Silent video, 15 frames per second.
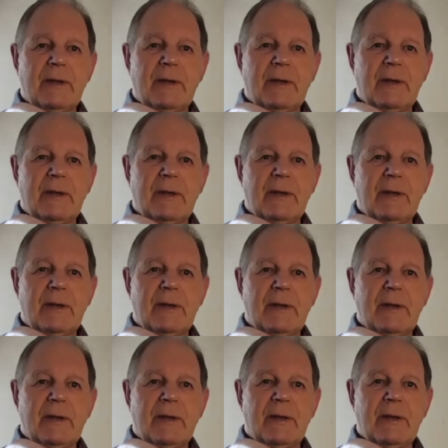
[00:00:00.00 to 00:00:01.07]
that there is
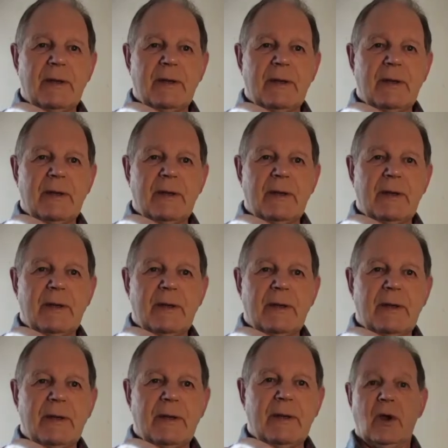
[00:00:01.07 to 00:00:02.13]
some truth in it,
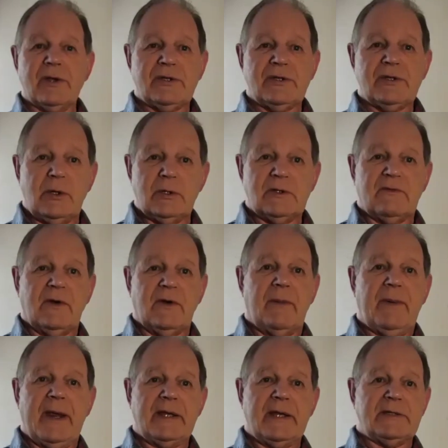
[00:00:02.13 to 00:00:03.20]
because Scilly
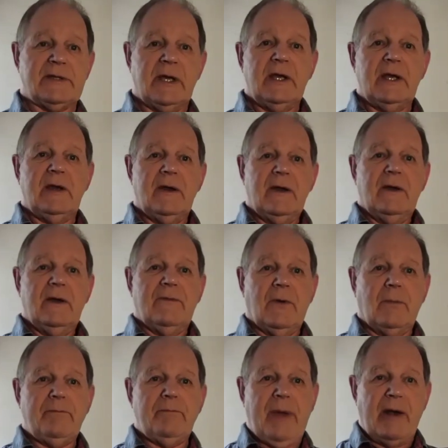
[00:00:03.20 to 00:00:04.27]
was used for a place
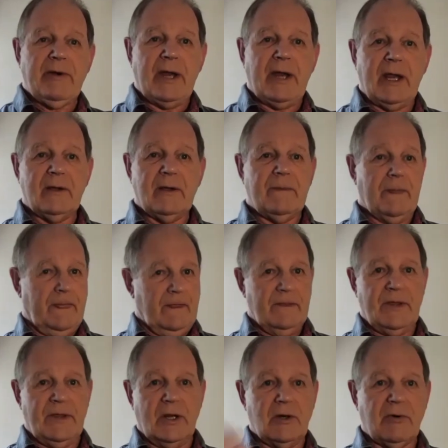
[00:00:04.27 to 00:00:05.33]
for burying
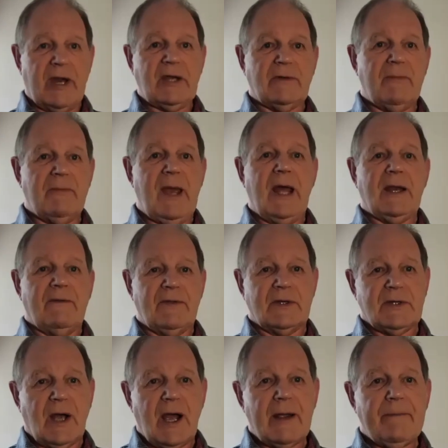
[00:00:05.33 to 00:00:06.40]
the great men of
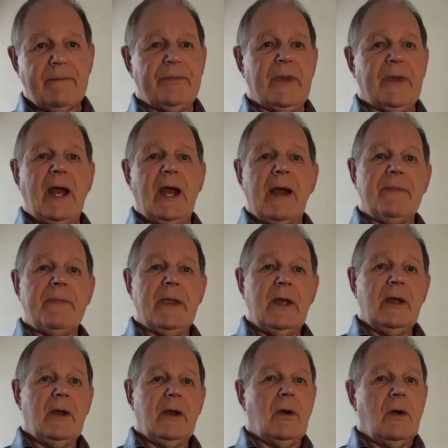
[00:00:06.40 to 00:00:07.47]
the time.
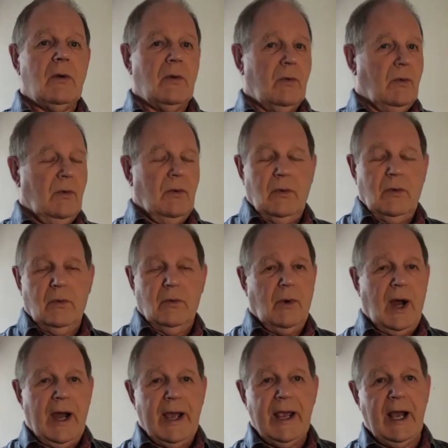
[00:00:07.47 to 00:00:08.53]
Why,
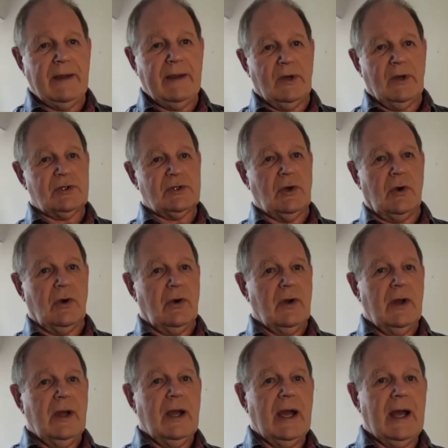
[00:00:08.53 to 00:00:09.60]
I'm not sure,
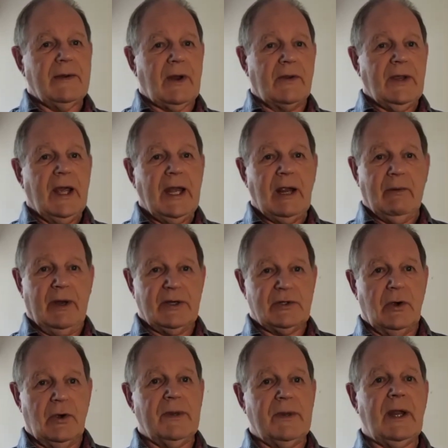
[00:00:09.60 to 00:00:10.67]
and I think anyone's sure.
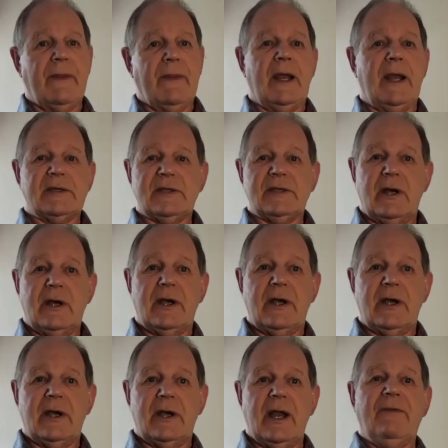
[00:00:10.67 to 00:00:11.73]
But nonetheless, there are enough
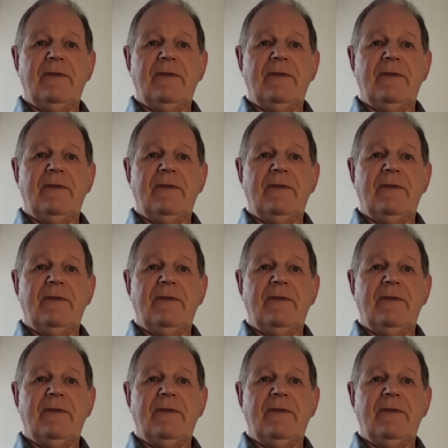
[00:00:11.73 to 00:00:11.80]
graves